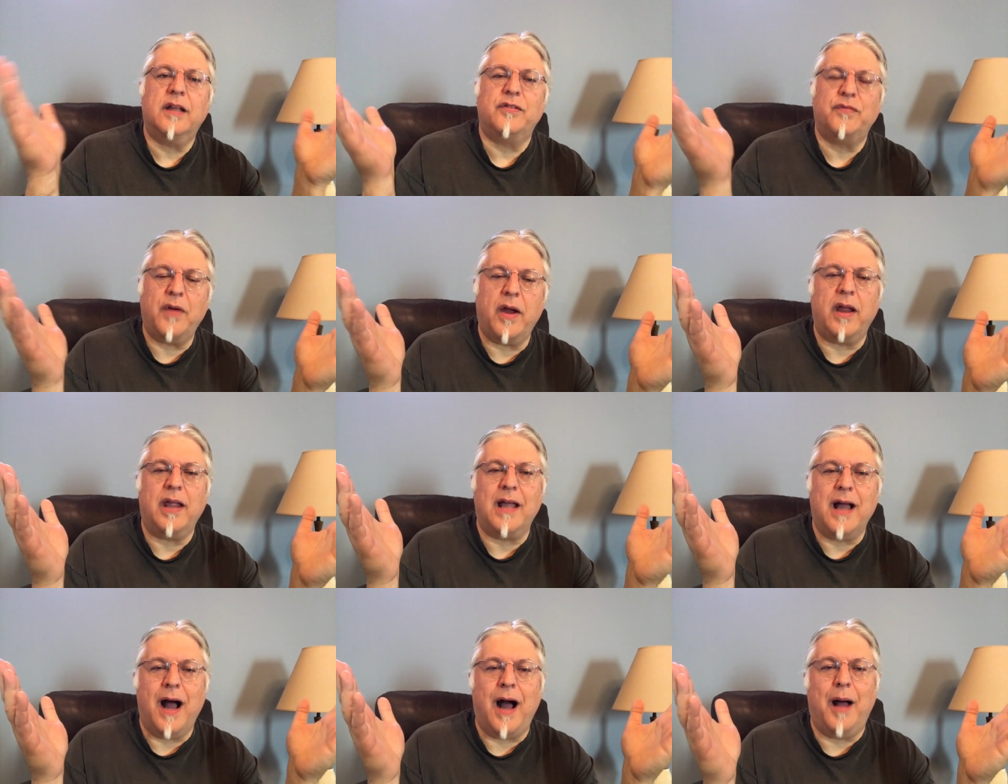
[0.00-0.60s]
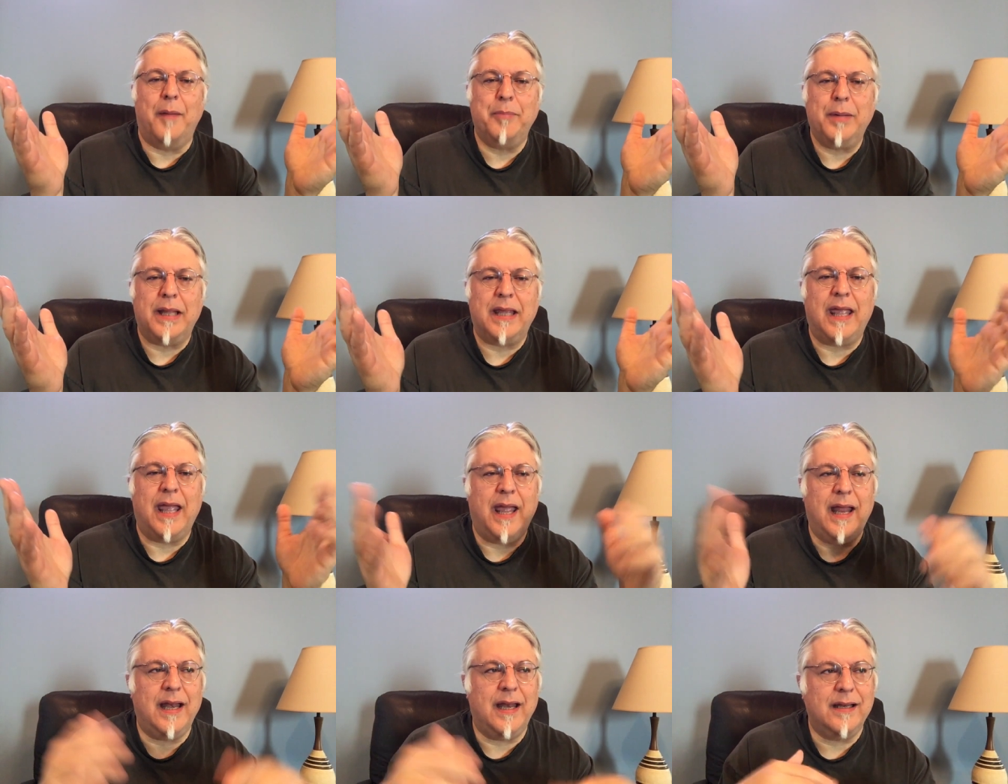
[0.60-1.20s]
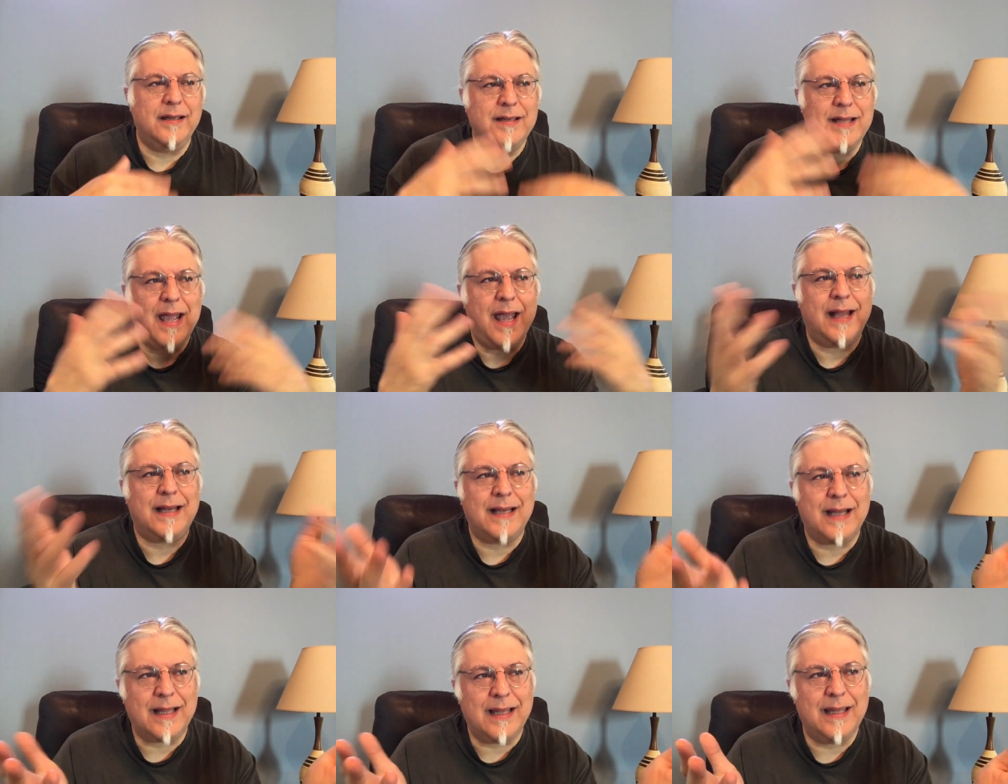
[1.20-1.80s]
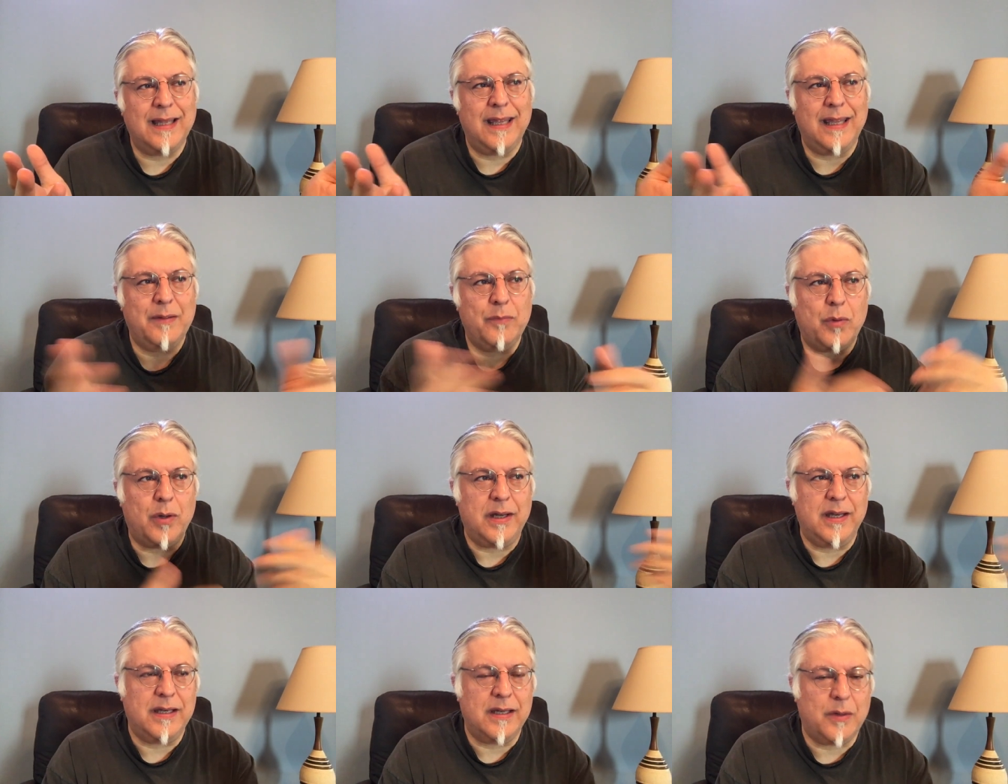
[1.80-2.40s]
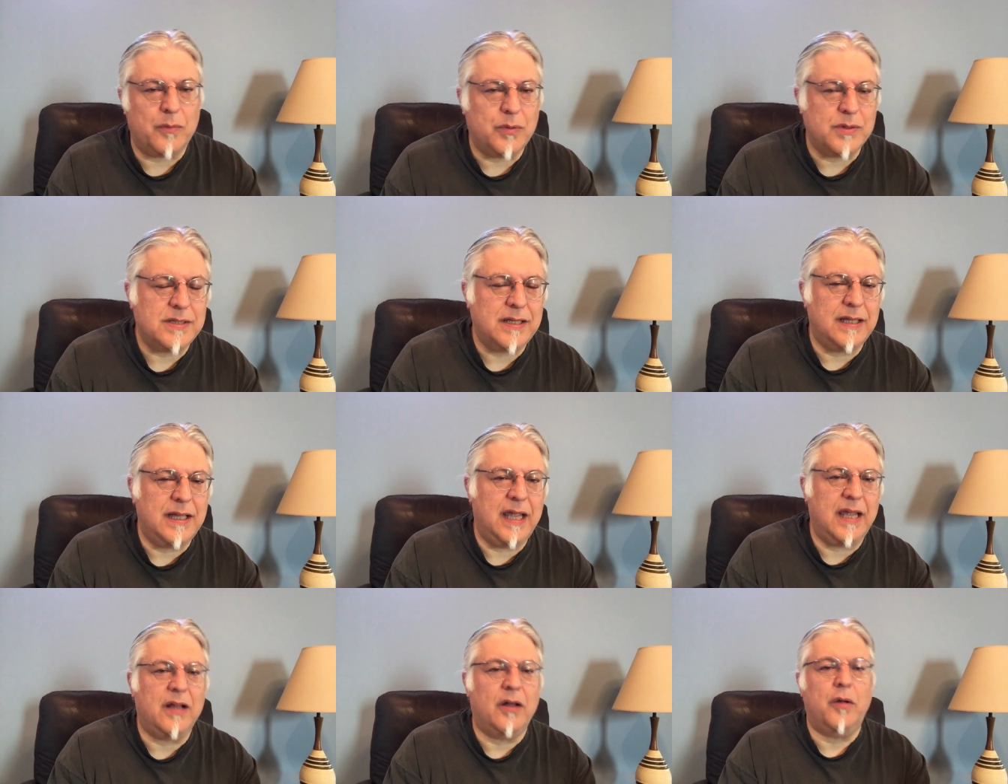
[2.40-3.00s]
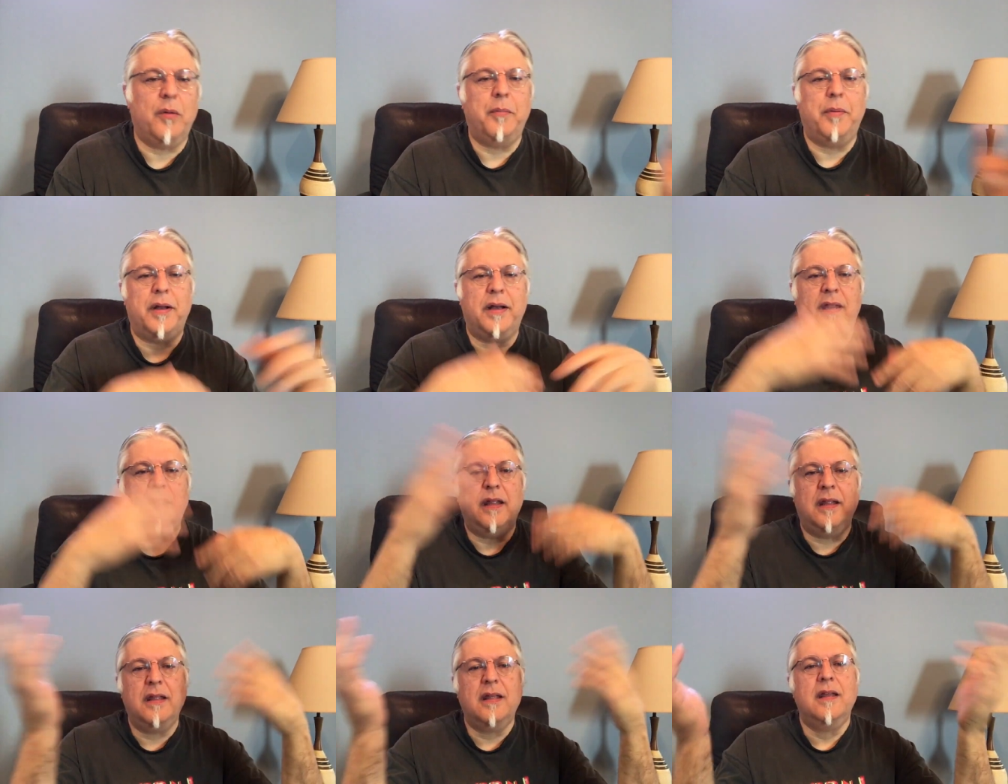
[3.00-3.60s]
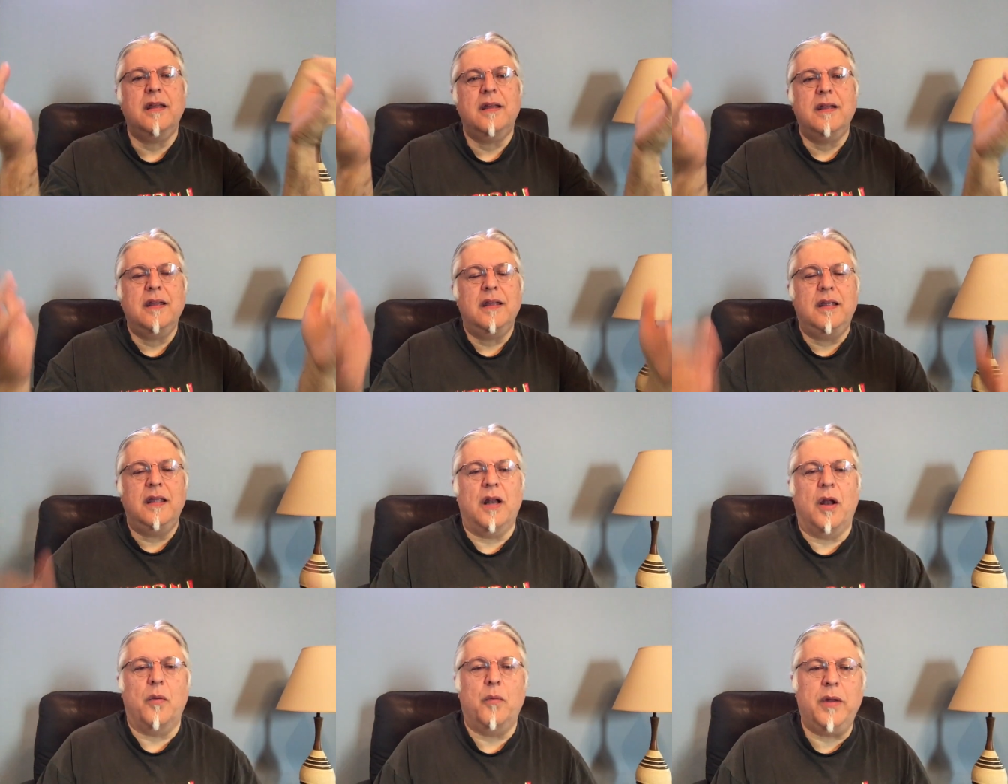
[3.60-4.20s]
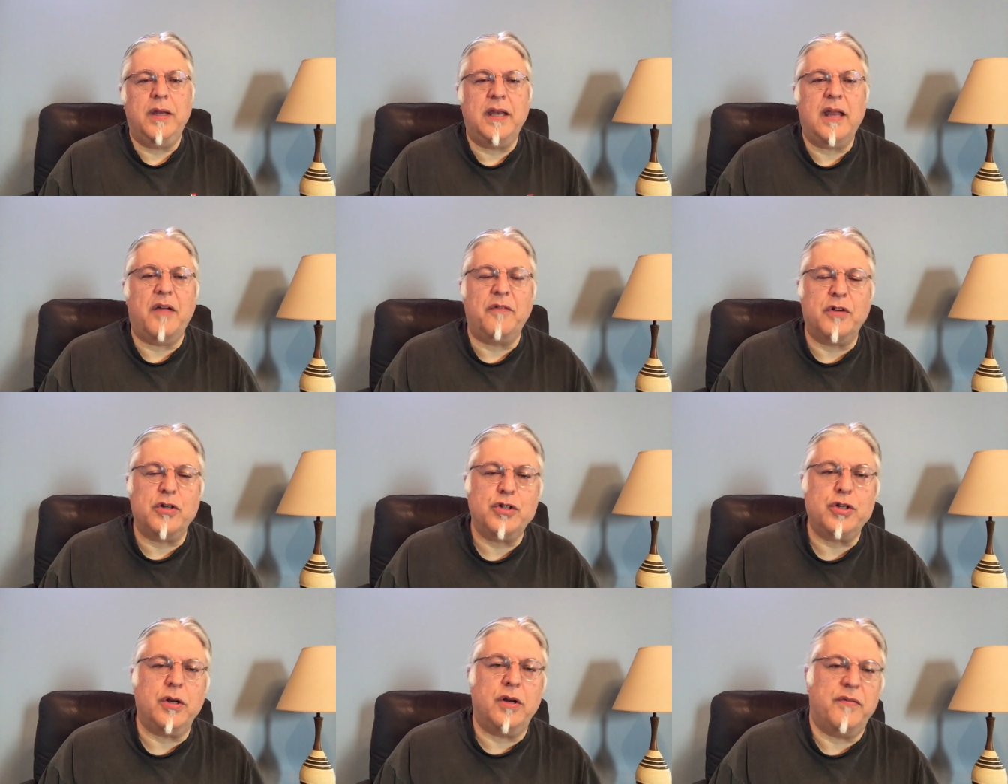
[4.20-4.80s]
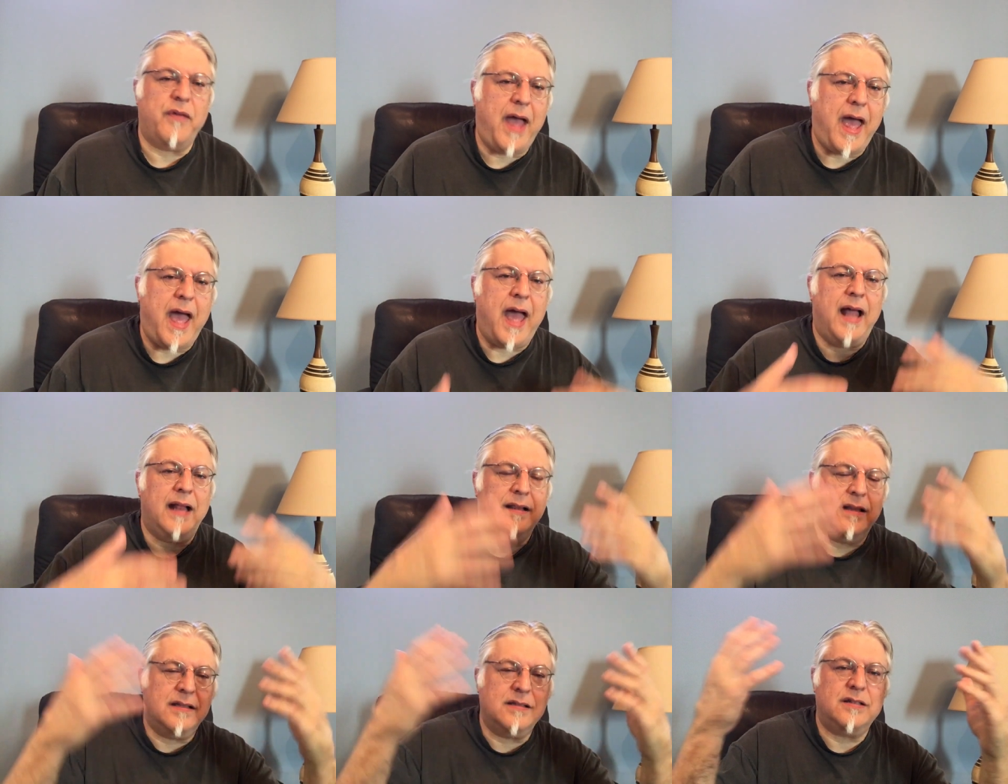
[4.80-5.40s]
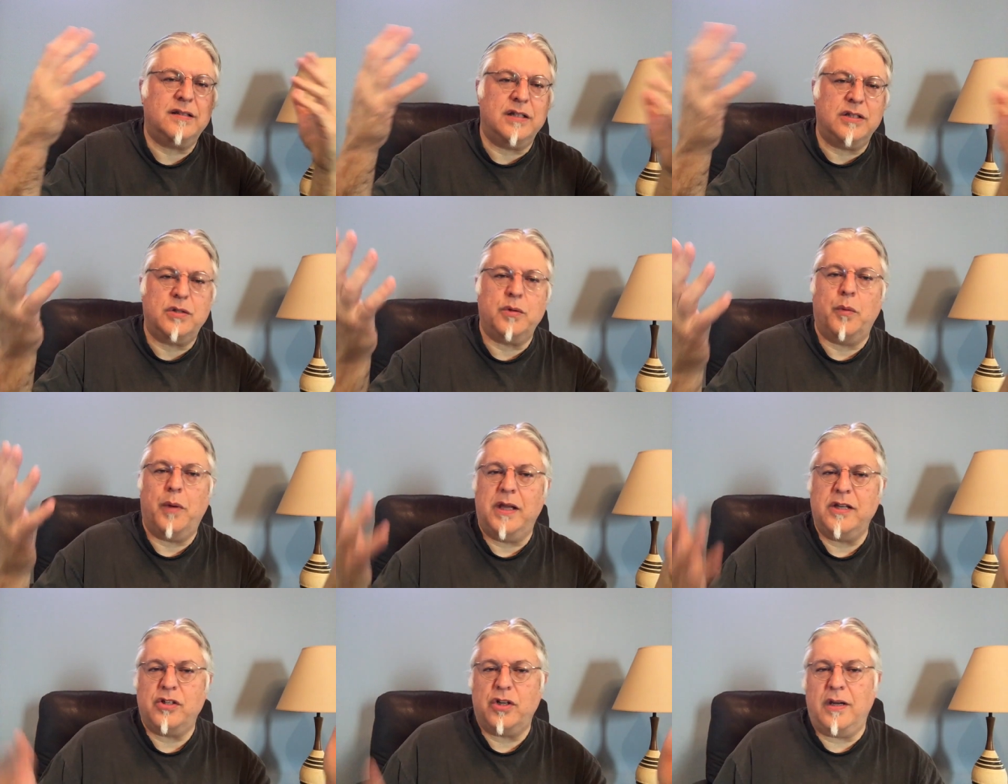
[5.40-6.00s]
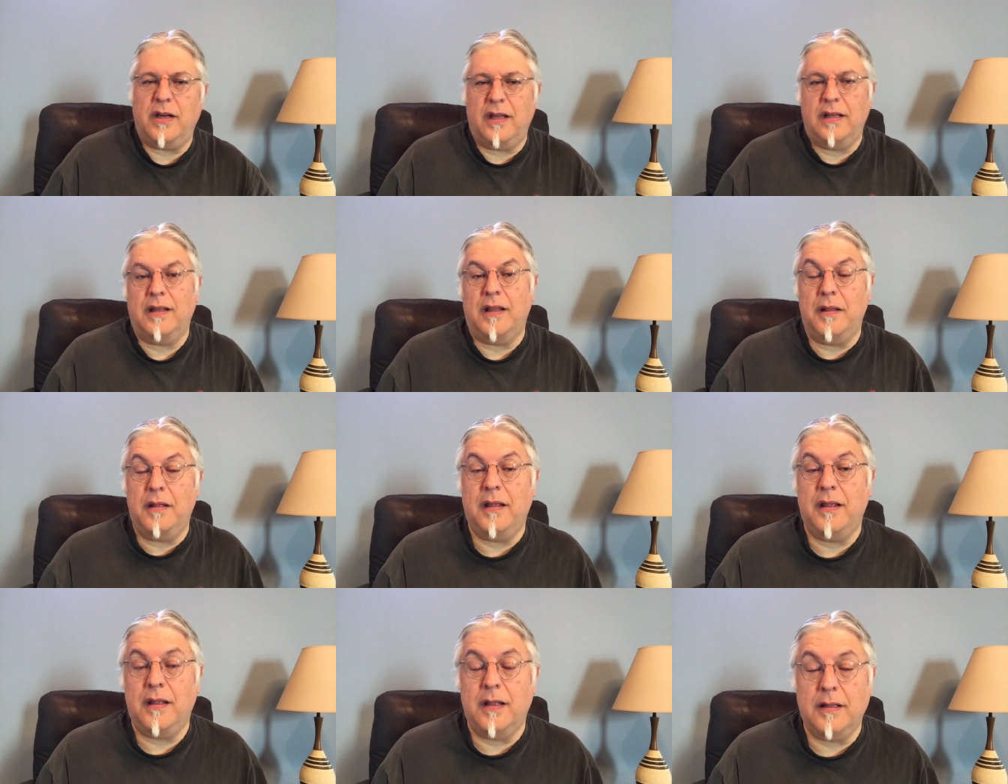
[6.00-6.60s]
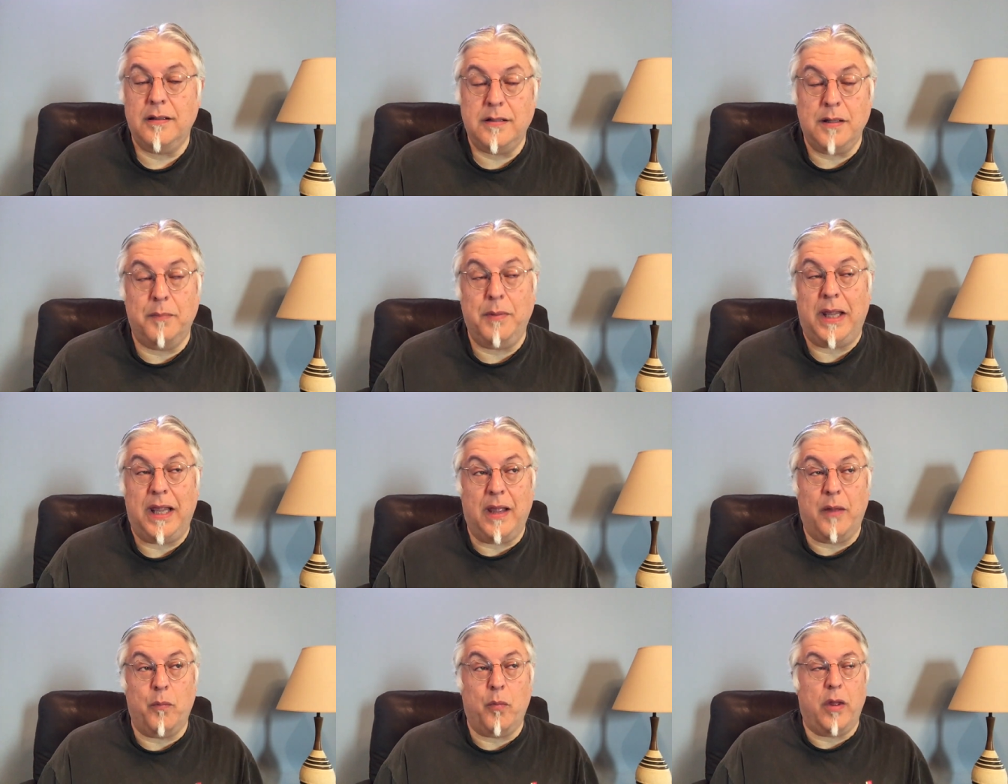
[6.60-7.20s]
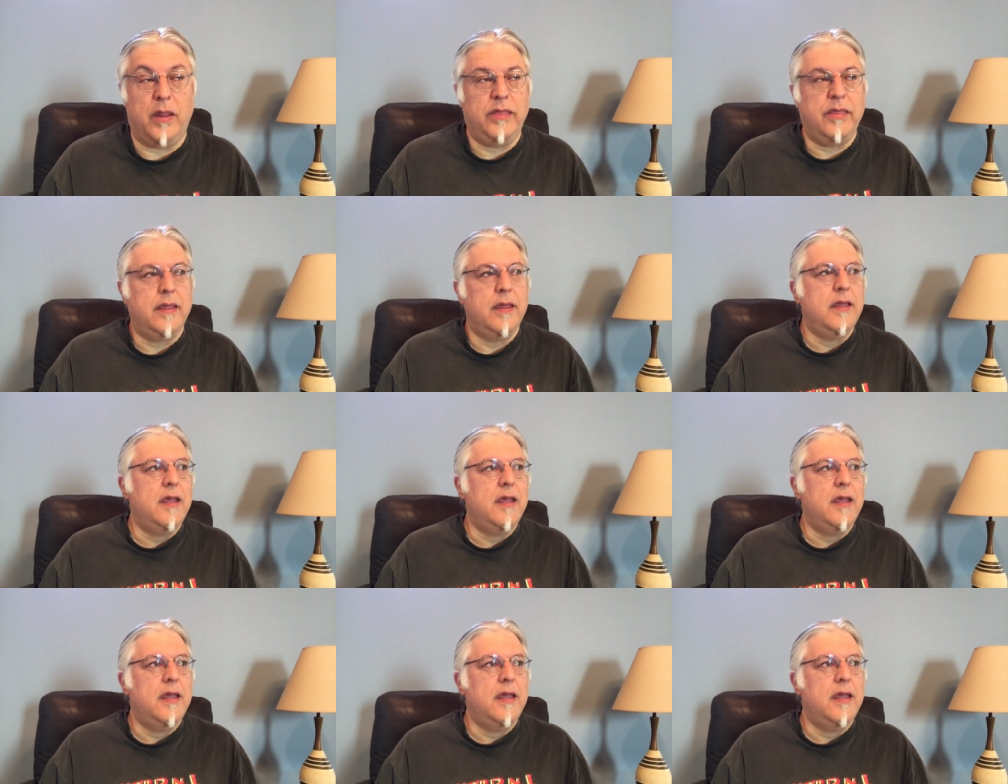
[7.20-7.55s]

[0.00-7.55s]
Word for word: it's very complicated. Technically, what he did was legal, but he, you know, we never should have had this situation to begin with.